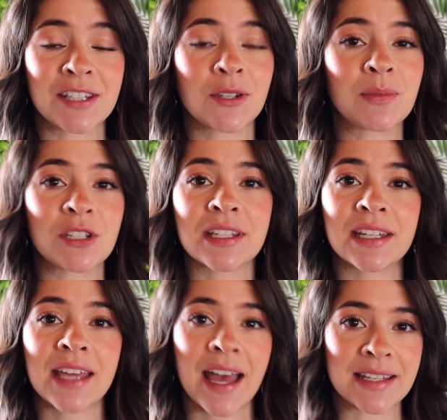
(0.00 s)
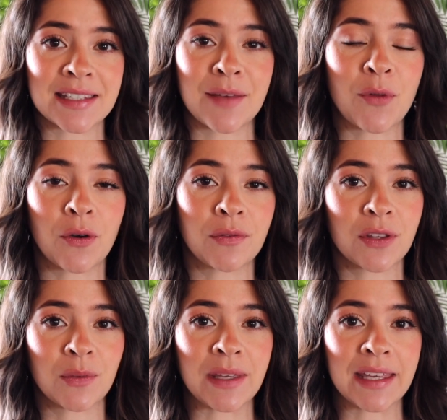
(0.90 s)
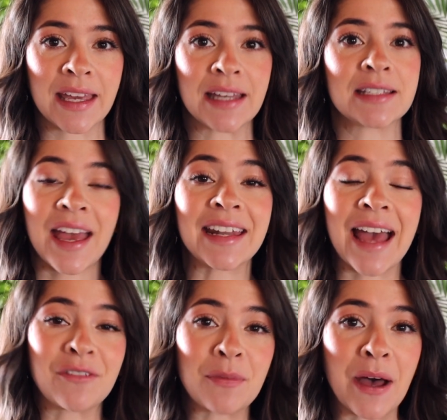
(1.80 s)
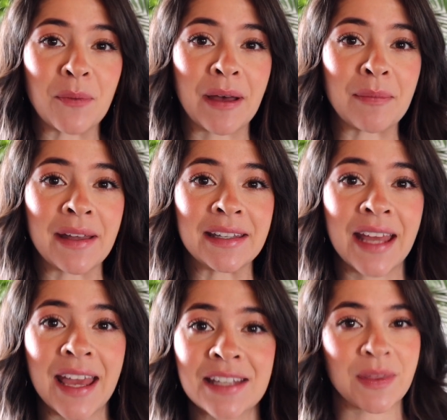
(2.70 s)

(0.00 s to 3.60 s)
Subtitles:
so I'm just going to cast them over the weekend and have them out by Monday.